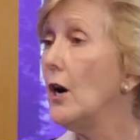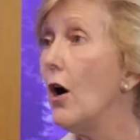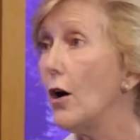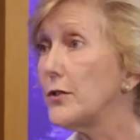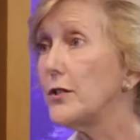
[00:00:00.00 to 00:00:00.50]

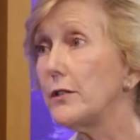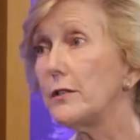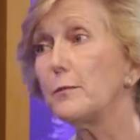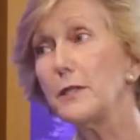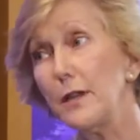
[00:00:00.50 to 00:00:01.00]
our
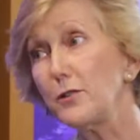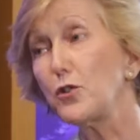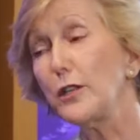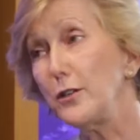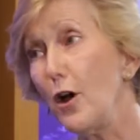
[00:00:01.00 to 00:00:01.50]
system is
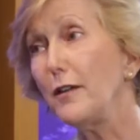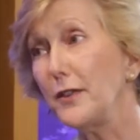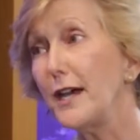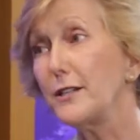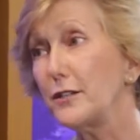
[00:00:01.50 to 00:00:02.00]
actually not
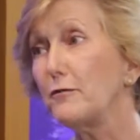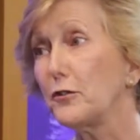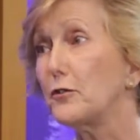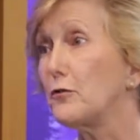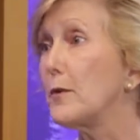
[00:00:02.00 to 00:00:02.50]
that
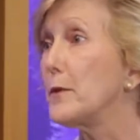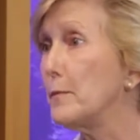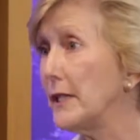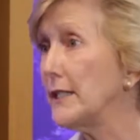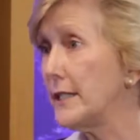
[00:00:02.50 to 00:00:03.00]
different from the
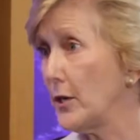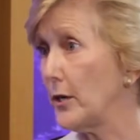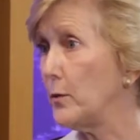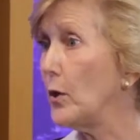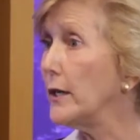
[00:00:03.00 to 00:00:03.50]

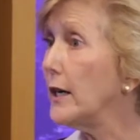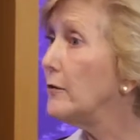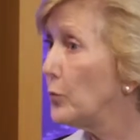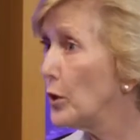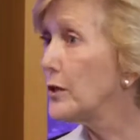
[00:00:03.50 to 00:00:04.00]
military one.
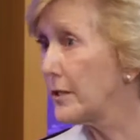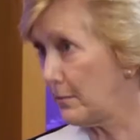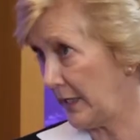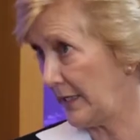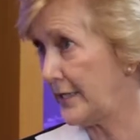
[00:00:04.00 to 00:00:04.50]
I've worked
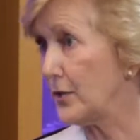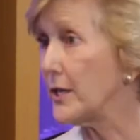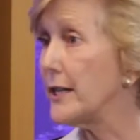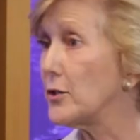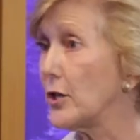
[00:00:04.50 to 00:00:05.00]
in
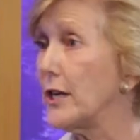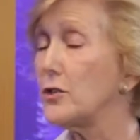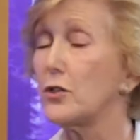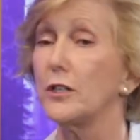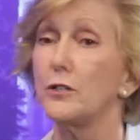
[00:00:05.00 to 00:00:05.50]
military
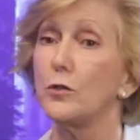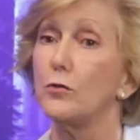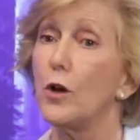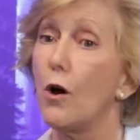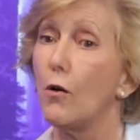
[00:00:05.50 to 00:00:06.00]
education, as you
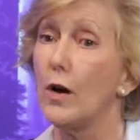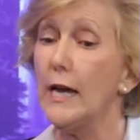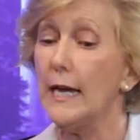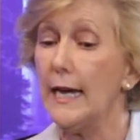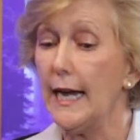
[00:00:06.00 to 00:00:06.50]
know.
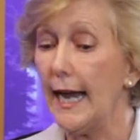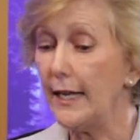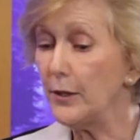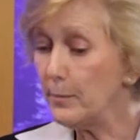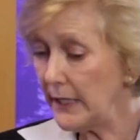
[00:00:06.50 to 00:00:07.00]

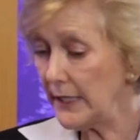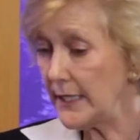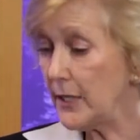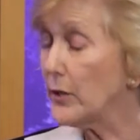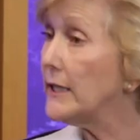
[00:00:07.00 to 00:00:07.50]
And the
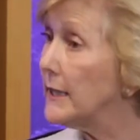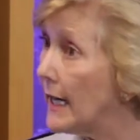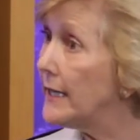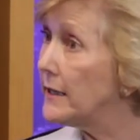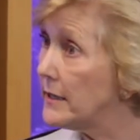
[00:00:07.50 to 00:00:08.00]
military,
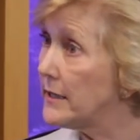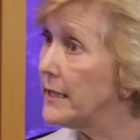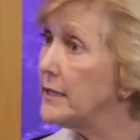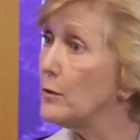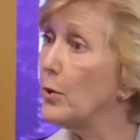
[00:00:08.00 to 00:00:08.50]
like the
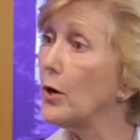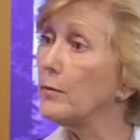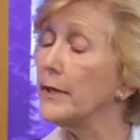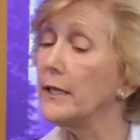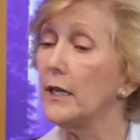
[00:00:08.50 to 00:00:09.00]
State
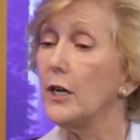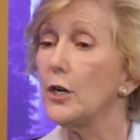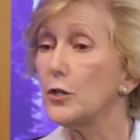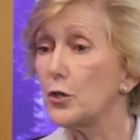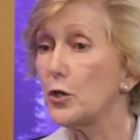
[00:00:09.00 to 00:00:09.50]
Department,
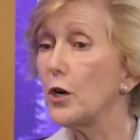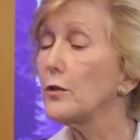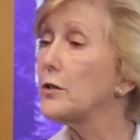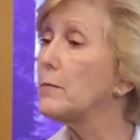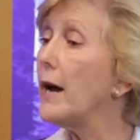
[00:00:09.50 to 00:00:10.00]

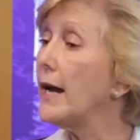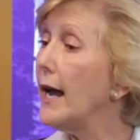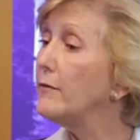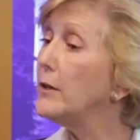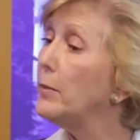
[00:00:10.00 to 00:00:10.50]
starts by
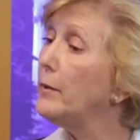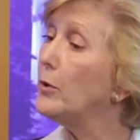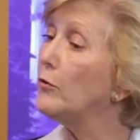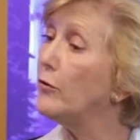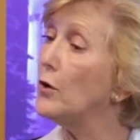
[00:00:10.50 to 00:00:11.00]
having
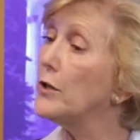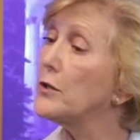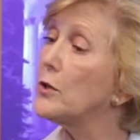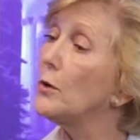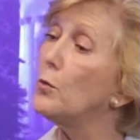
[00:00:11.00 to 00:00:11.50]
people
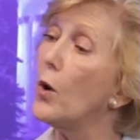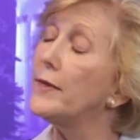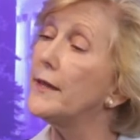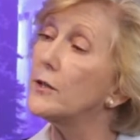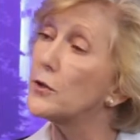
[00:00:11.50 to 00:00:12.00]
focus on
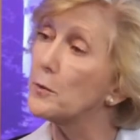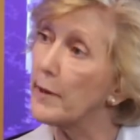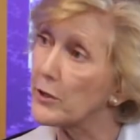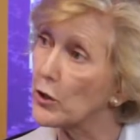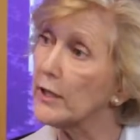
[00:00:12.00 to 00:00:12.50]
what their
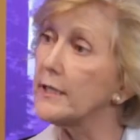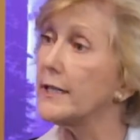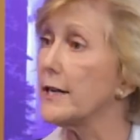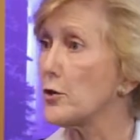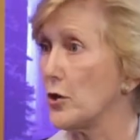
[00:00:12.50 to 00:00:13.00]

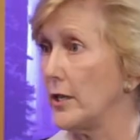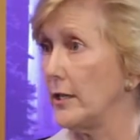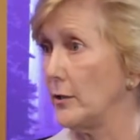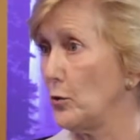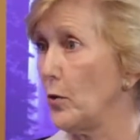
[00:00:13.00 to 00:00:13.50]
specialization
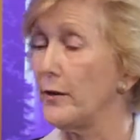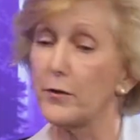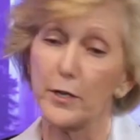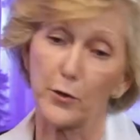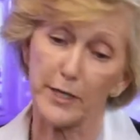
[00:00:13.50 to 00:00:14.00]
is, whether
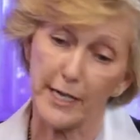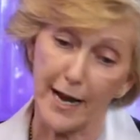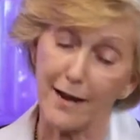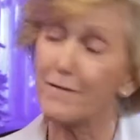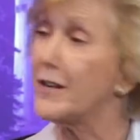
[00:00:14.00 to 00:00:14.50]
they're in the
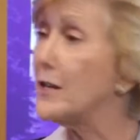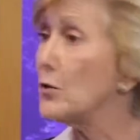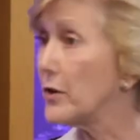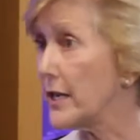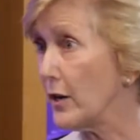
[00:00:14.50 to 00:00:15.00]
Navy
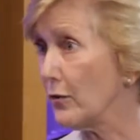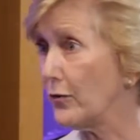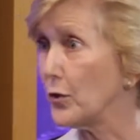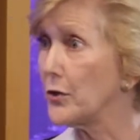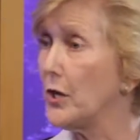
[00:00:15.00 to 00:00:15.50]
or the Air
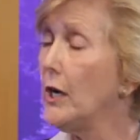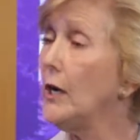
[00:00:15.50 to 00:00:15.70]
Force.